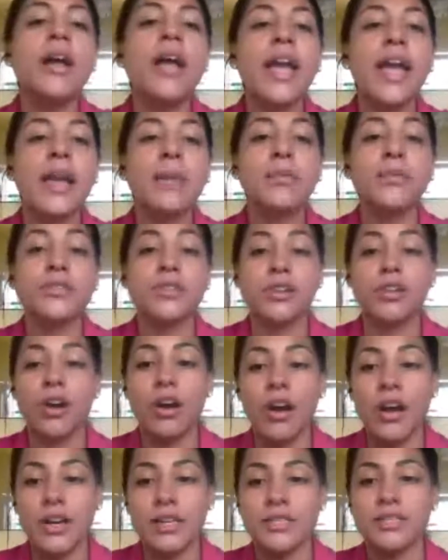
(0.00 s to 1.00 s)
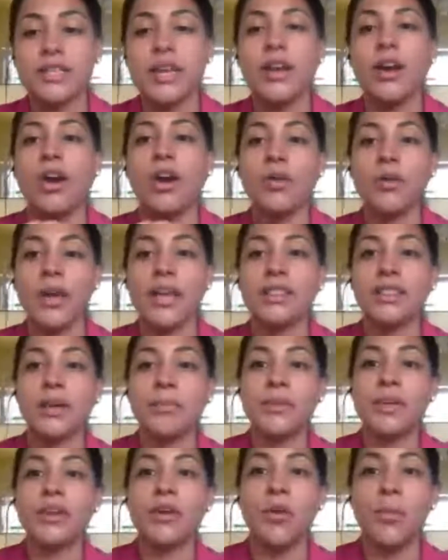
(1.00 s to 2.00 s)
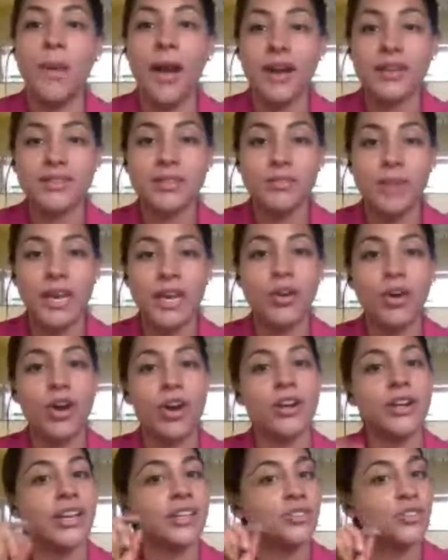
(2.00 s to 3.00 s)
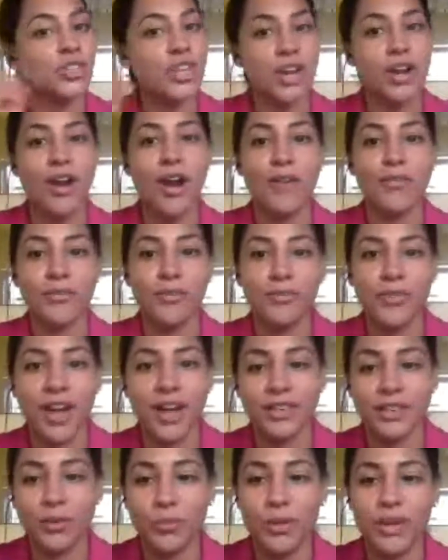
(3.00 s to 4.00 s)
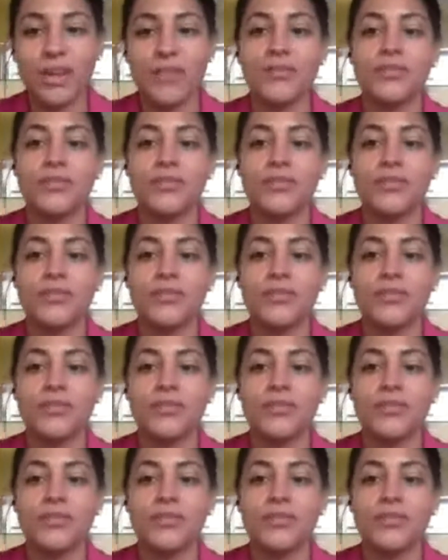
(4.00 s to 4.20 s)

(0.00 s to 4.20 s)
able to go ahead and say, all right, let me go back to my card and check off the fact that we have